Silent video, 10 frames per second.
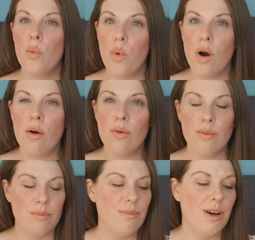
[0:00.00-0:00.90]
What
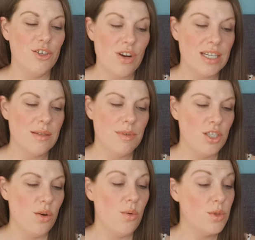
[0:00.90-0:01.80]
attracted me
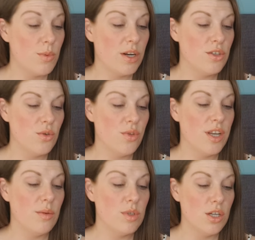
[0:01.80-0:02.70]
to it was when I saw
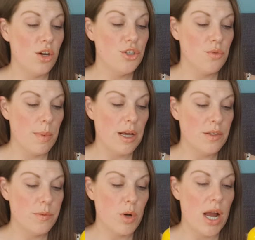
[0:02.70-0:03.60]
that it was lice
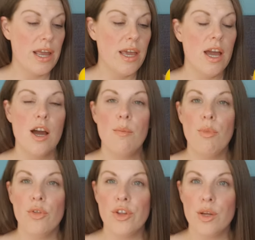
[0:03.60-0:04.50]
repel spray,
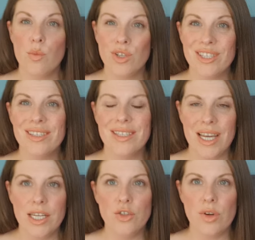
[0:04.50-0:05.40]
but that it wasn't
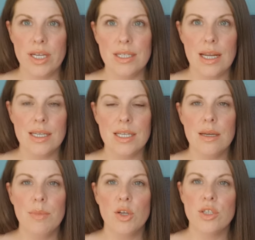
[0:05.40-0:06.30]
tea tree
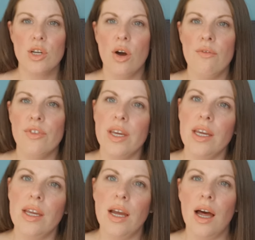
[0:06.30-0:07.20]
scented, because a lot of
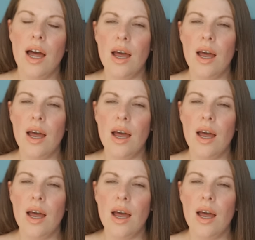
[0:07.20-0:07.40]
the